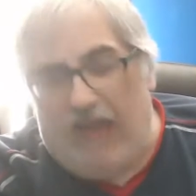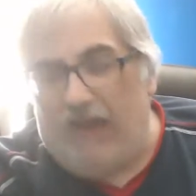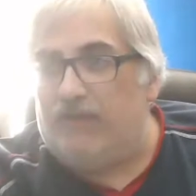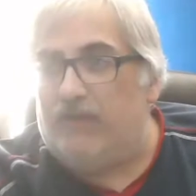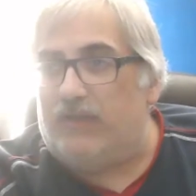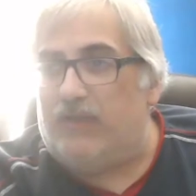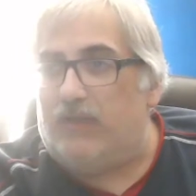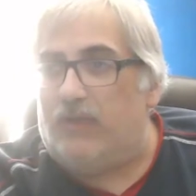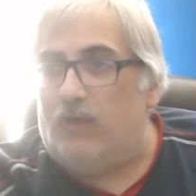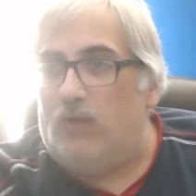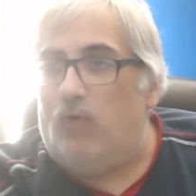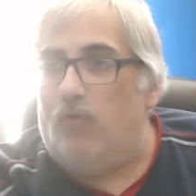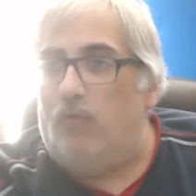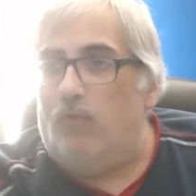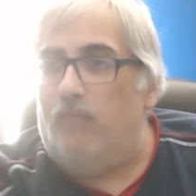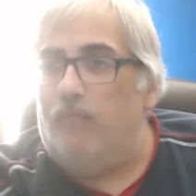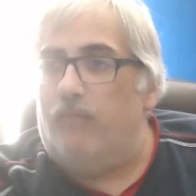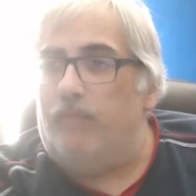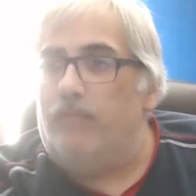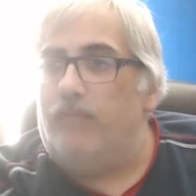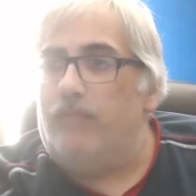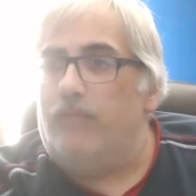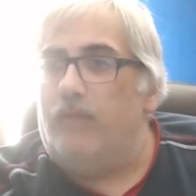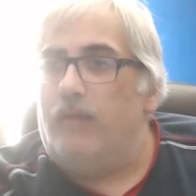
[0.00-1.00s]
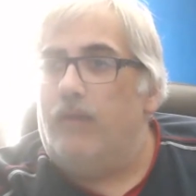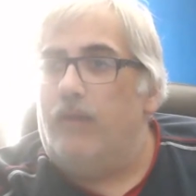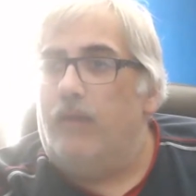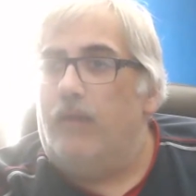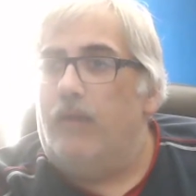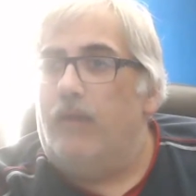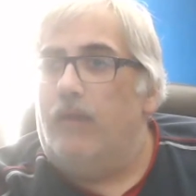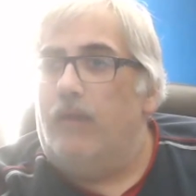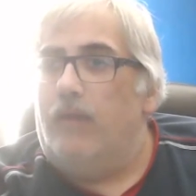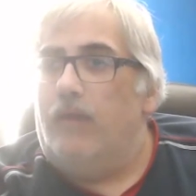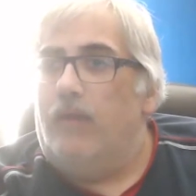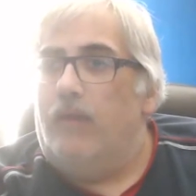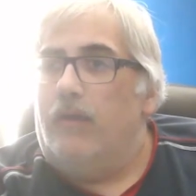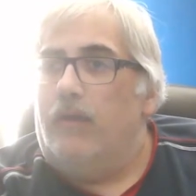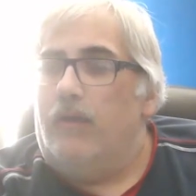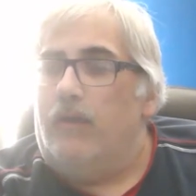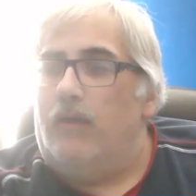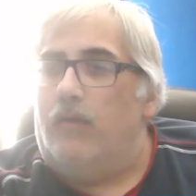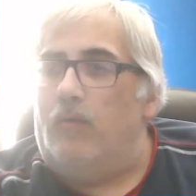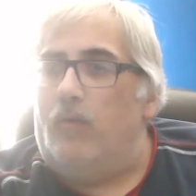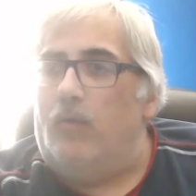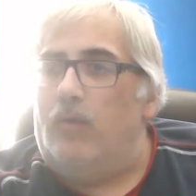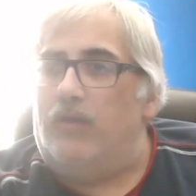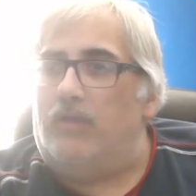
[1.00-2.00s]
Zoom,
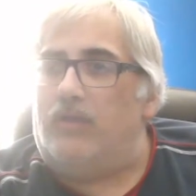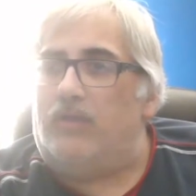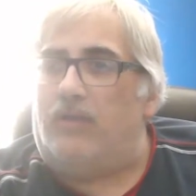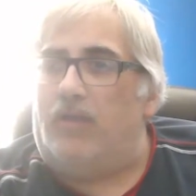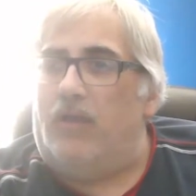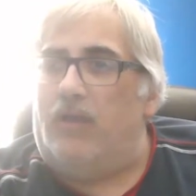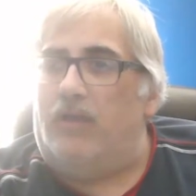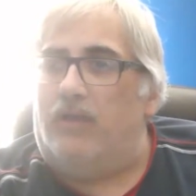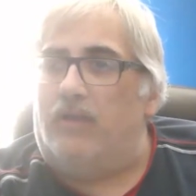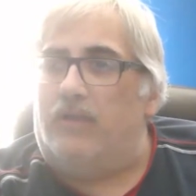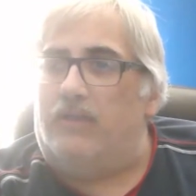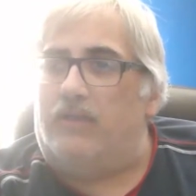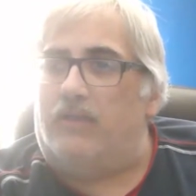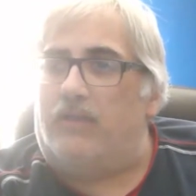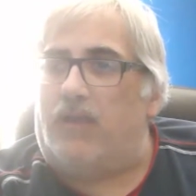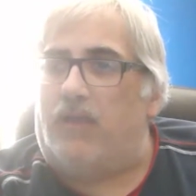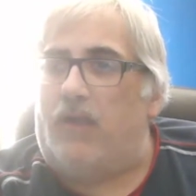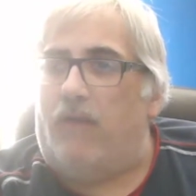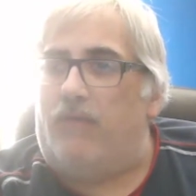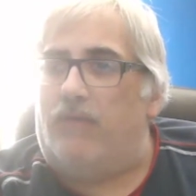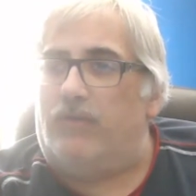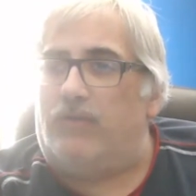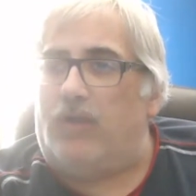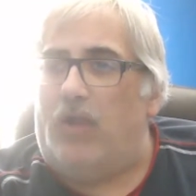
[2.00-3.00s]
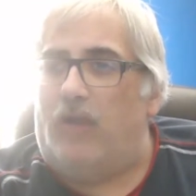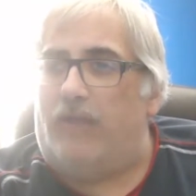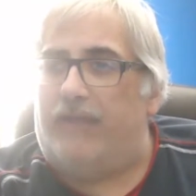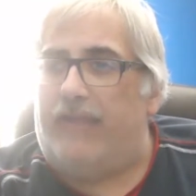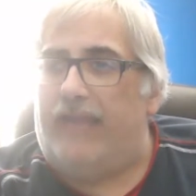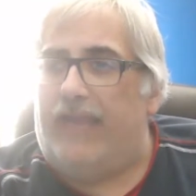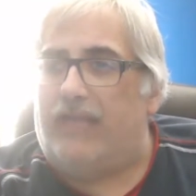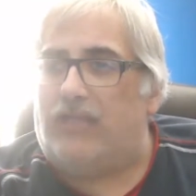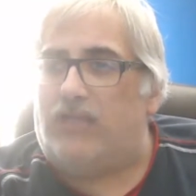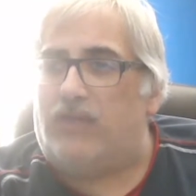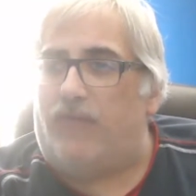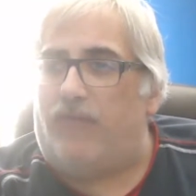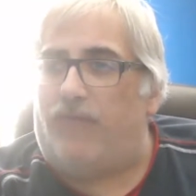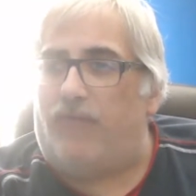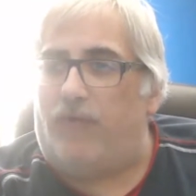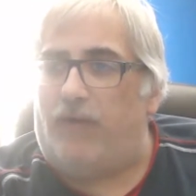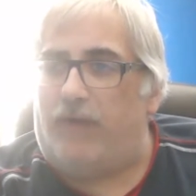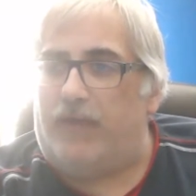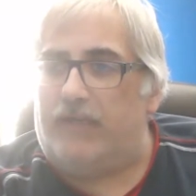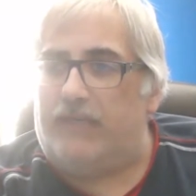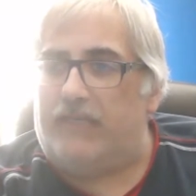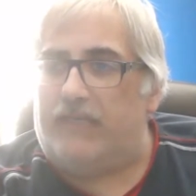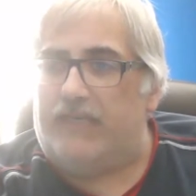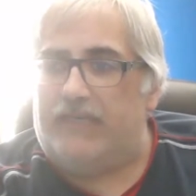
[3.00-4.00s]
which covers all the HF
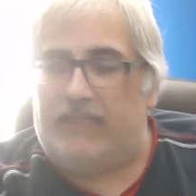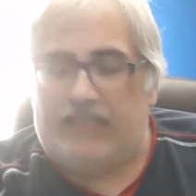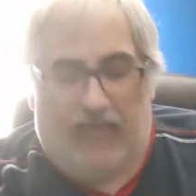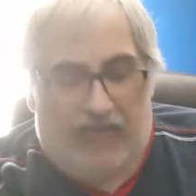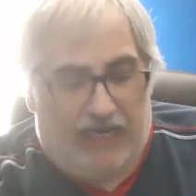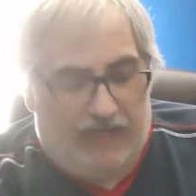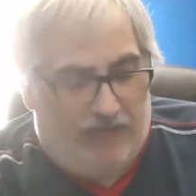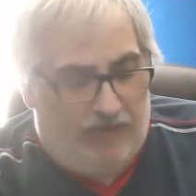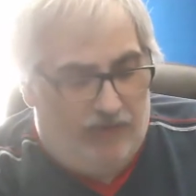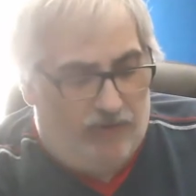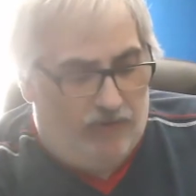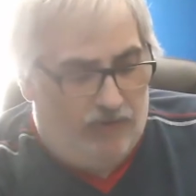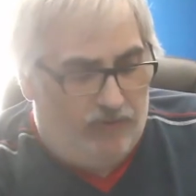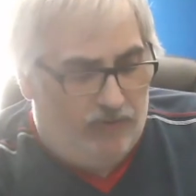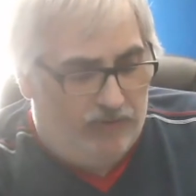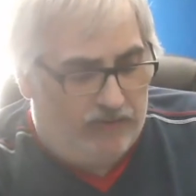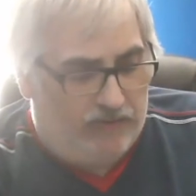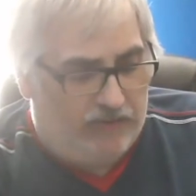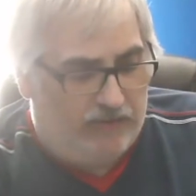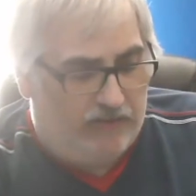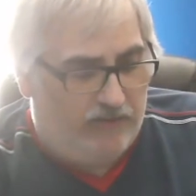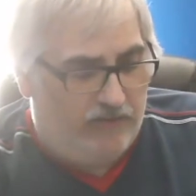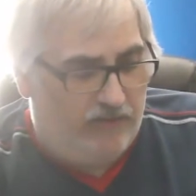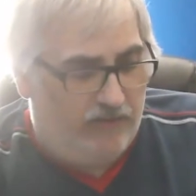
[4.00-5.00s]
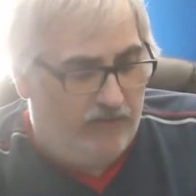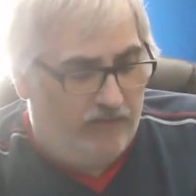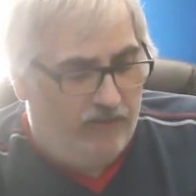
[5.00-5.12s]
frequencies I use.